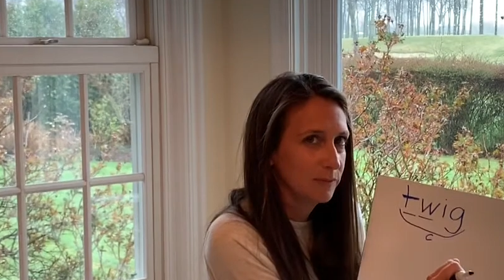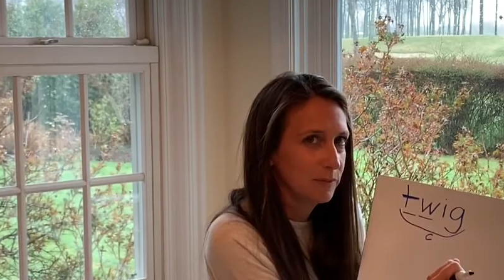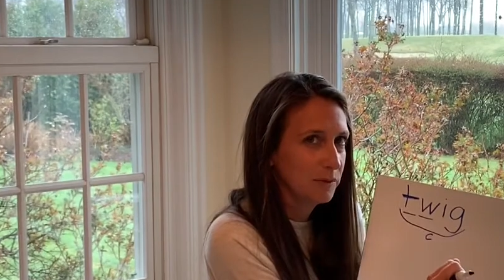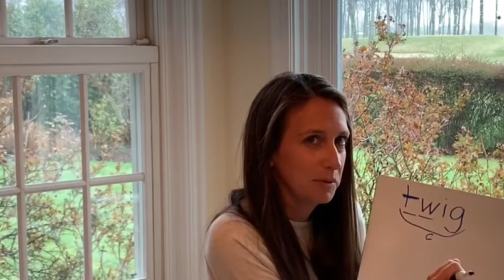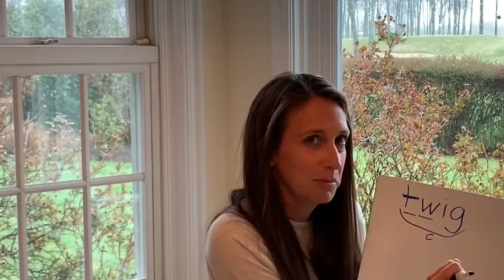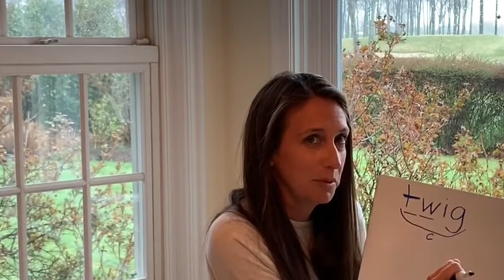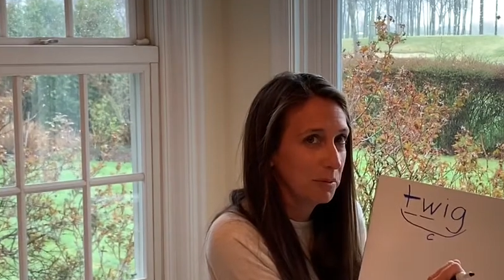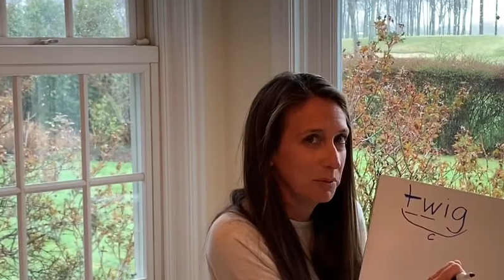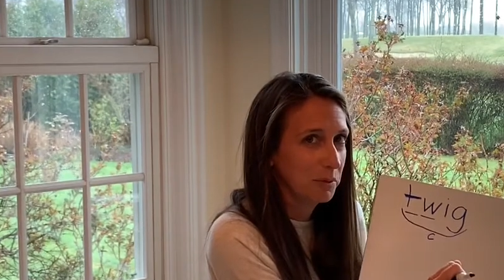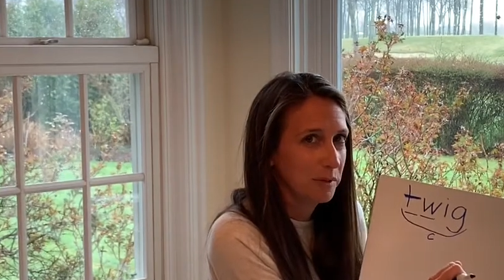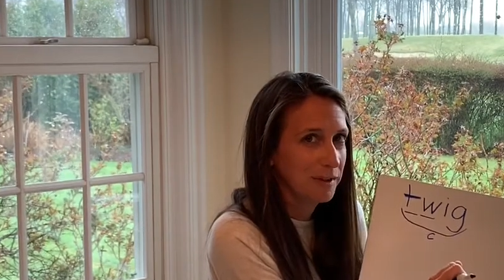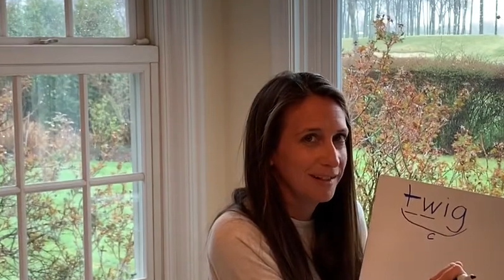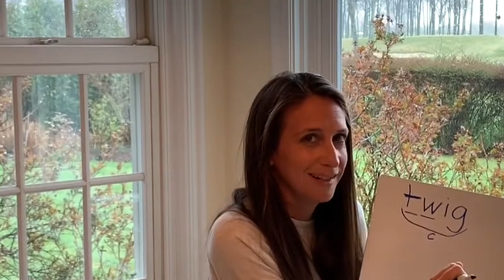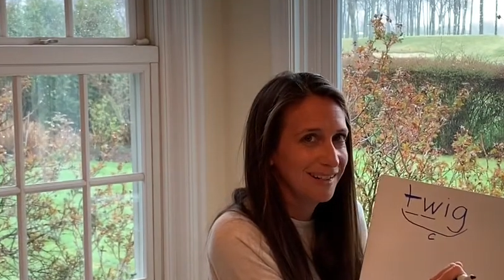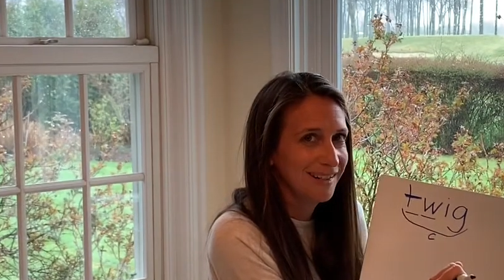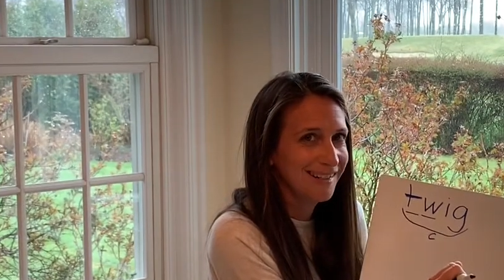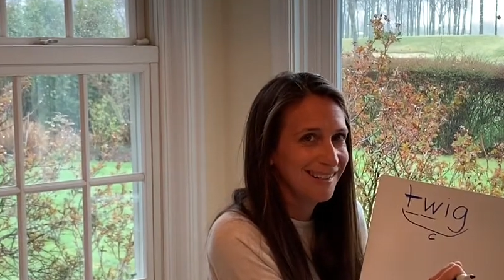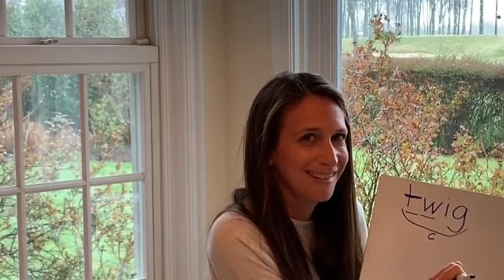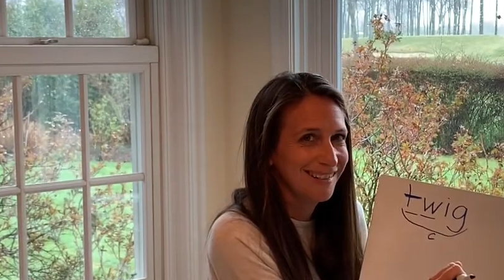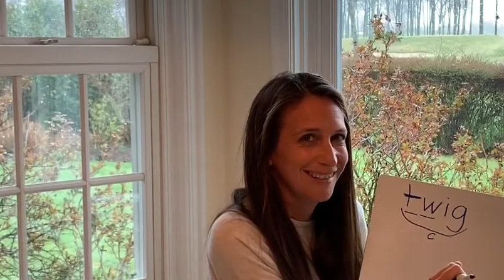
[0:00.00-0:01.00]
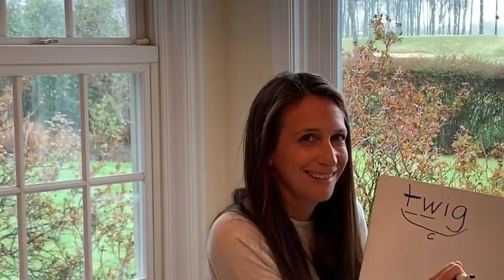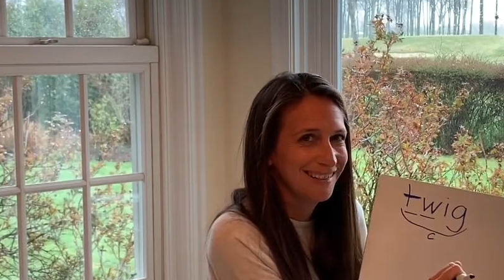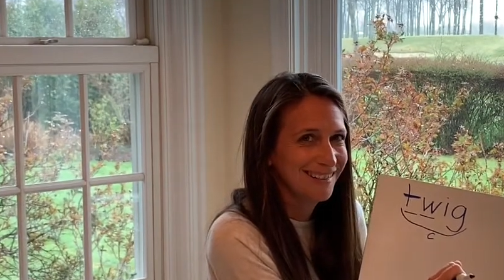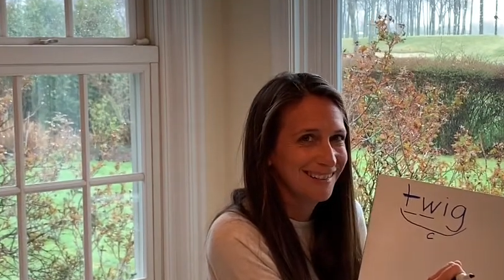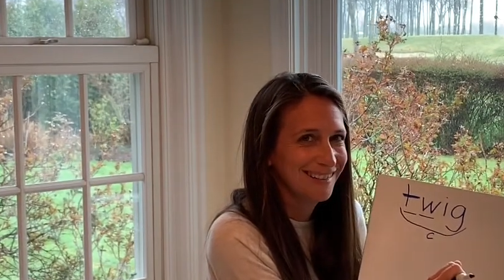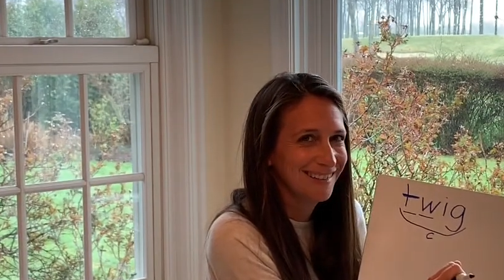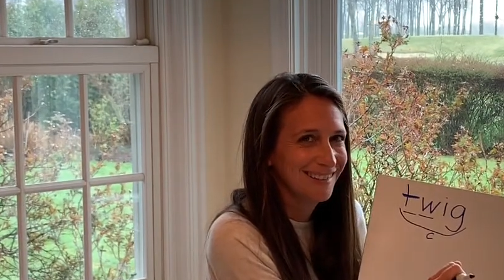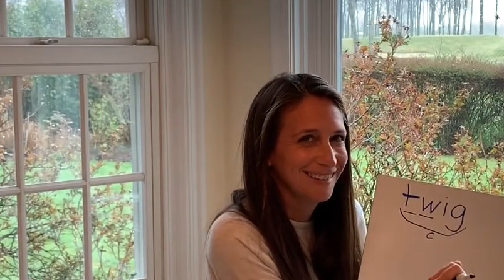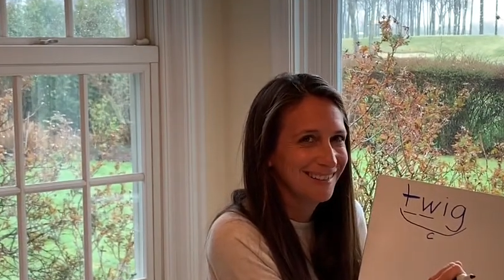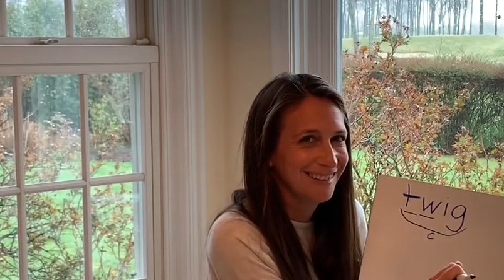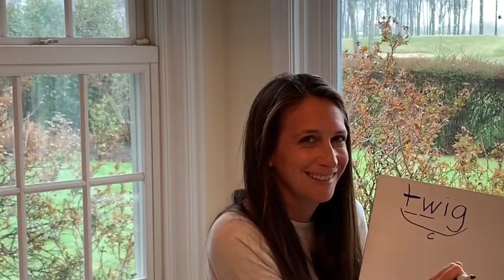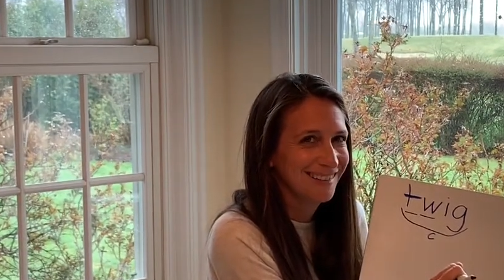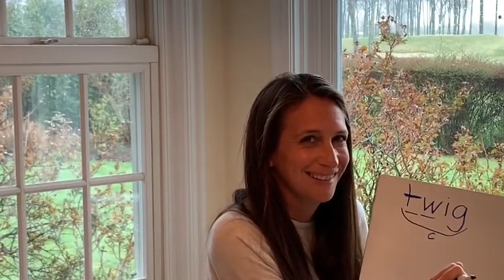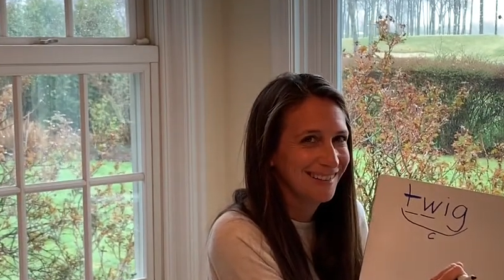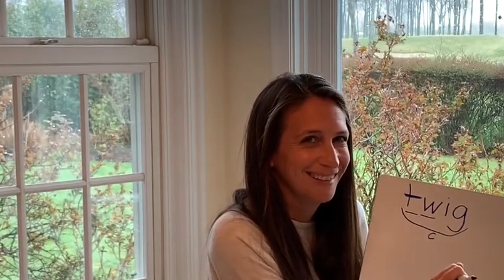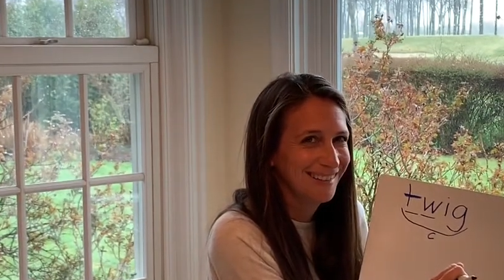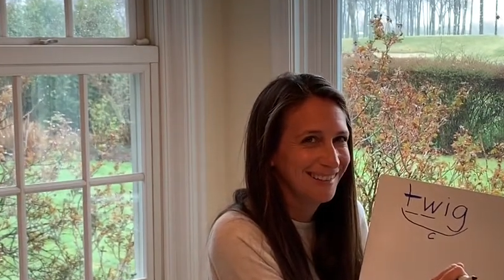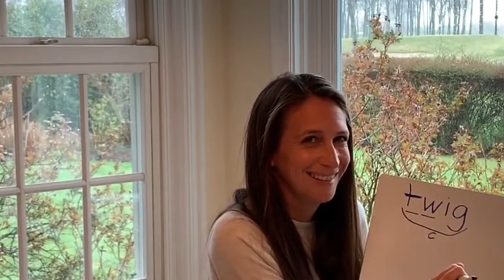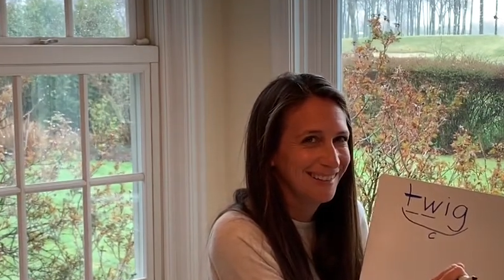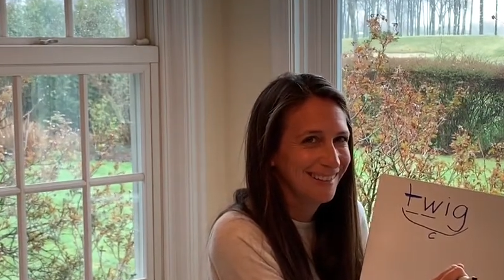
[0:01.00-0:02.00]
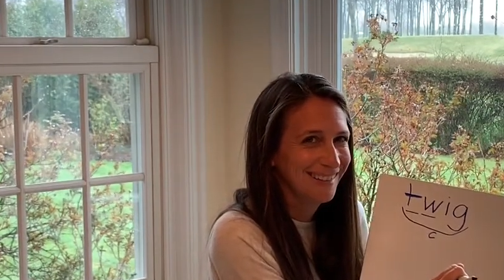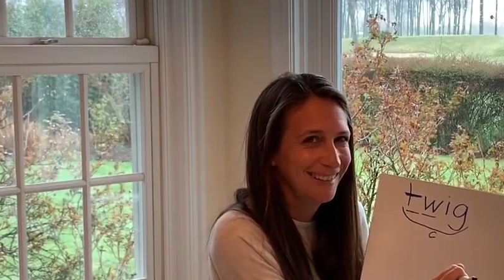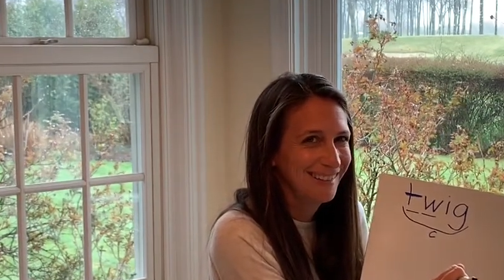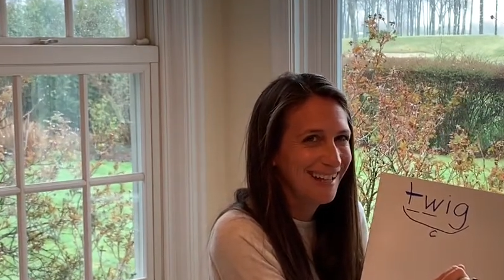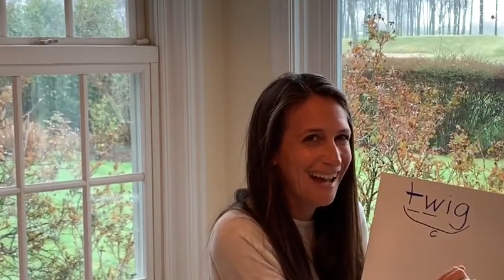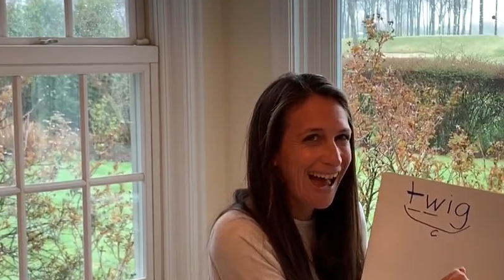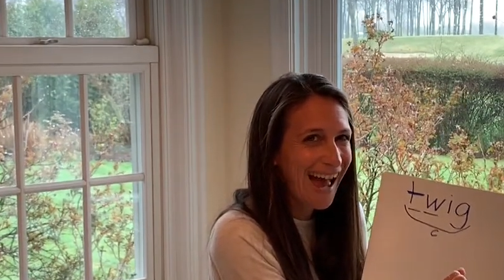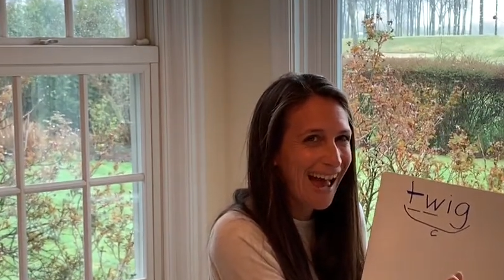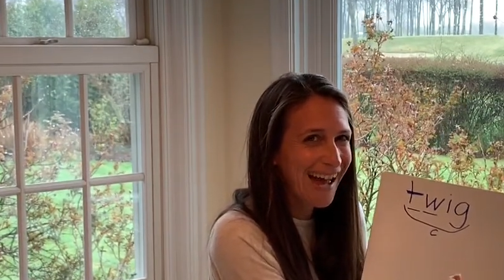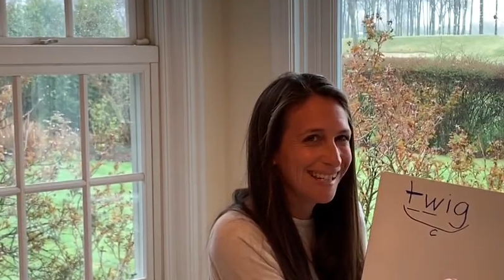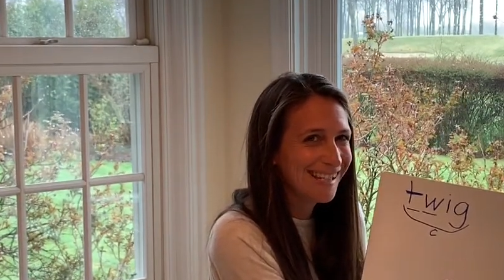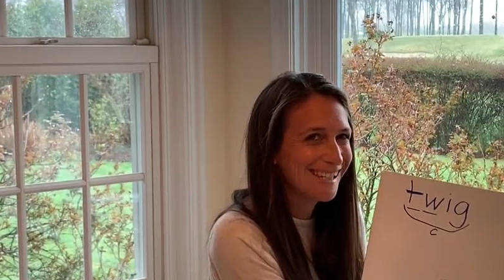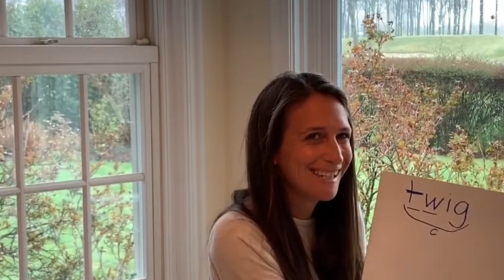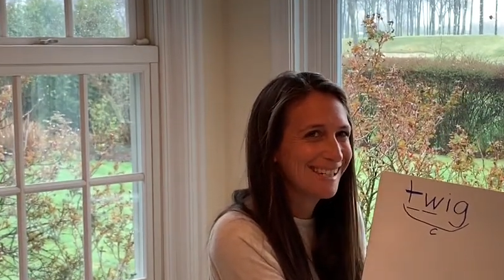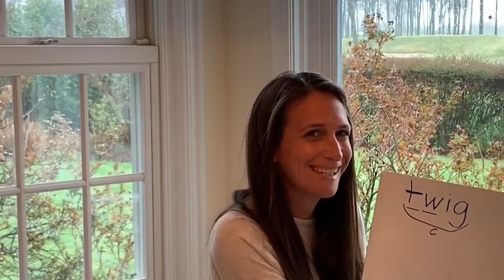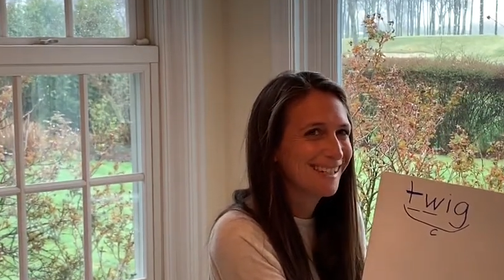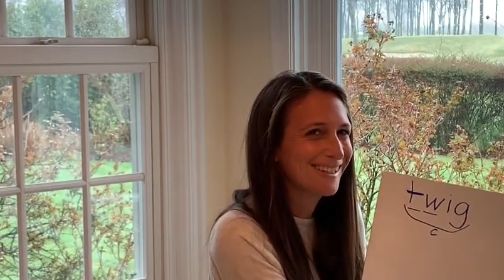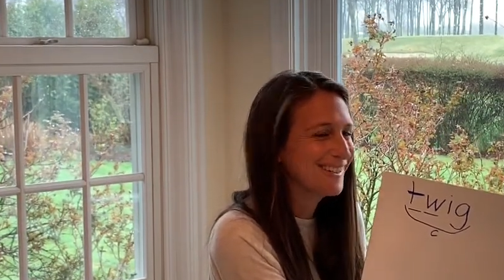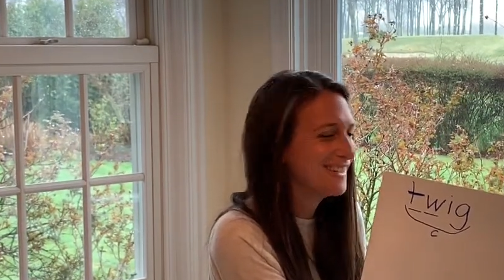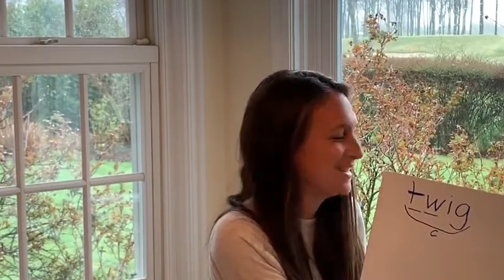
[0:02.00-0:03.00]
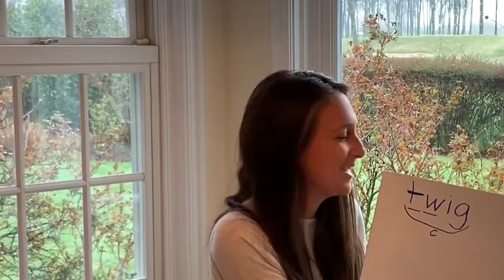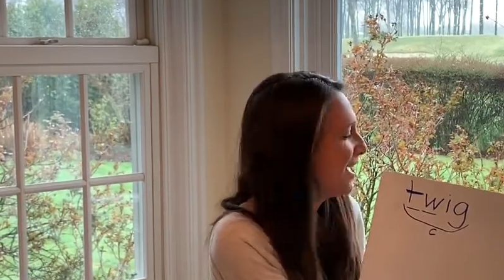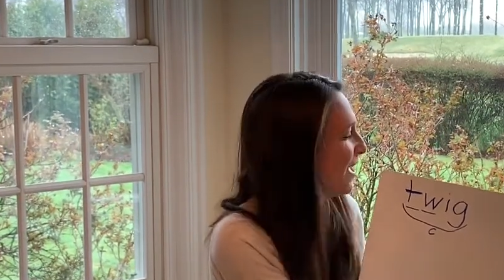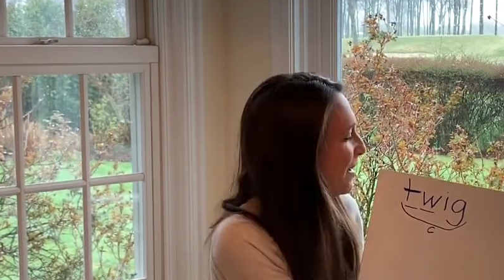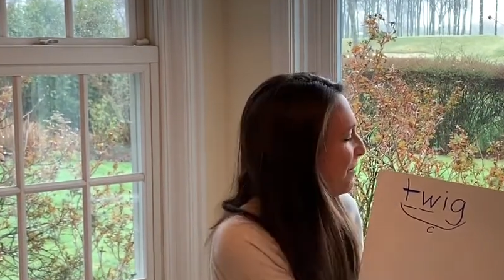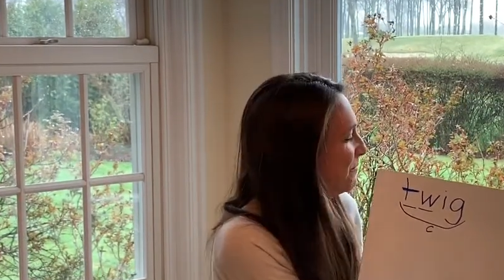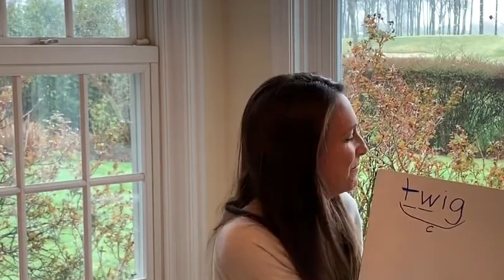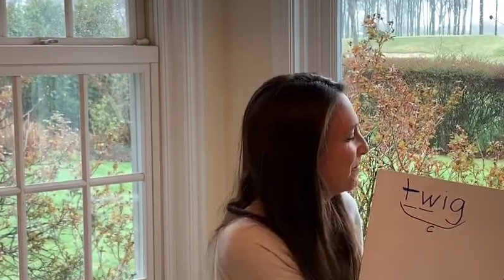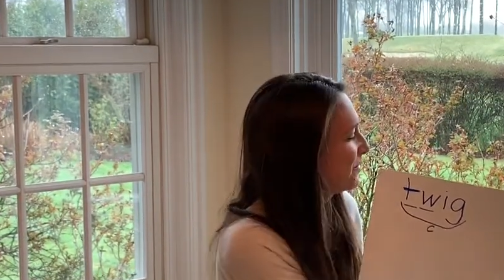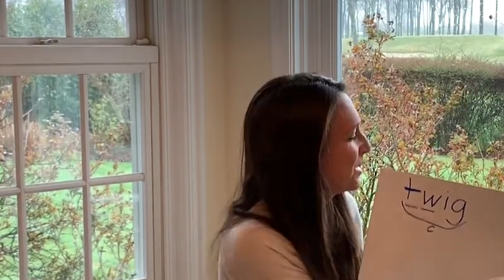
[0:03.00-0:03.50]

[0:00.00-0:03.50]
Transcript: Remember what it is? Yes, good job.